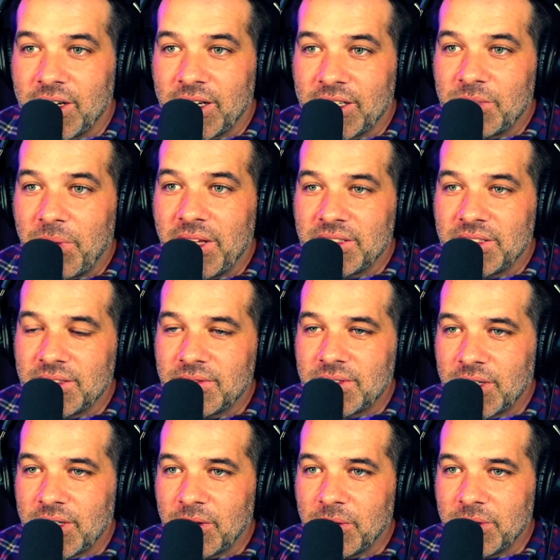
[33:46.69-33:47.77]
expensive,
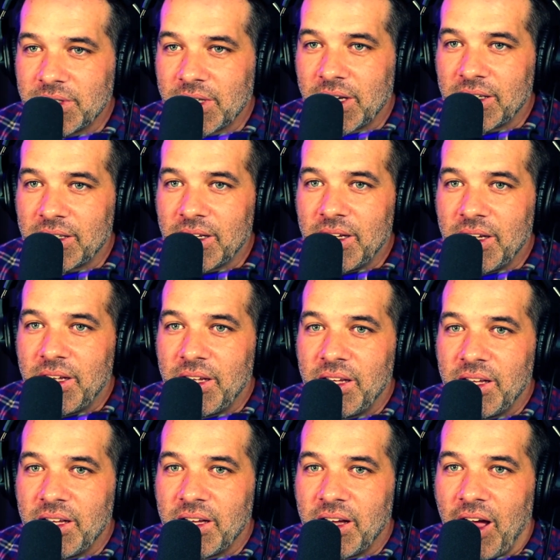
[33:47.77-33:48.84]
so it was like,
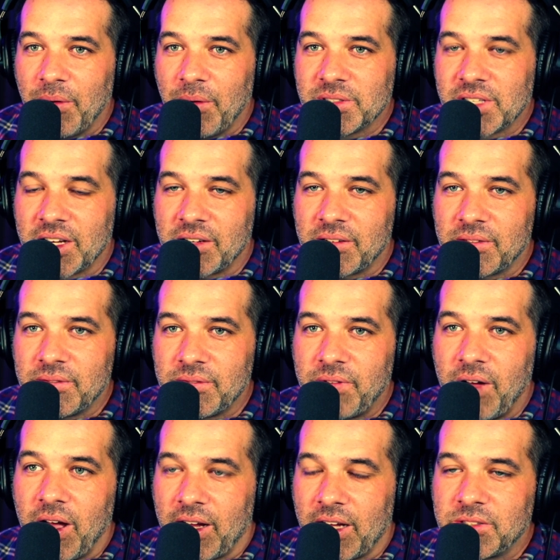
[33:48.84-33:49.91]
I was like,
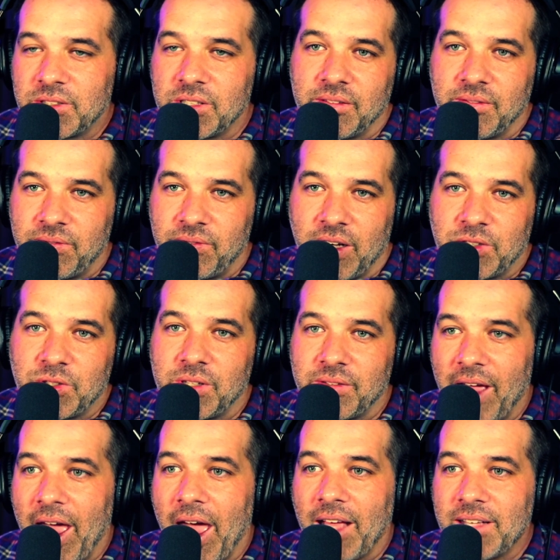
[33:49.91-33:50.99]
fuck, I should have
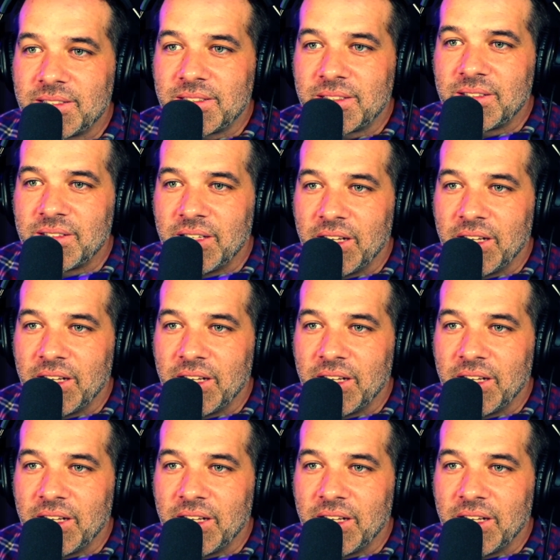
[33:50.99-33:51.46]
asked, you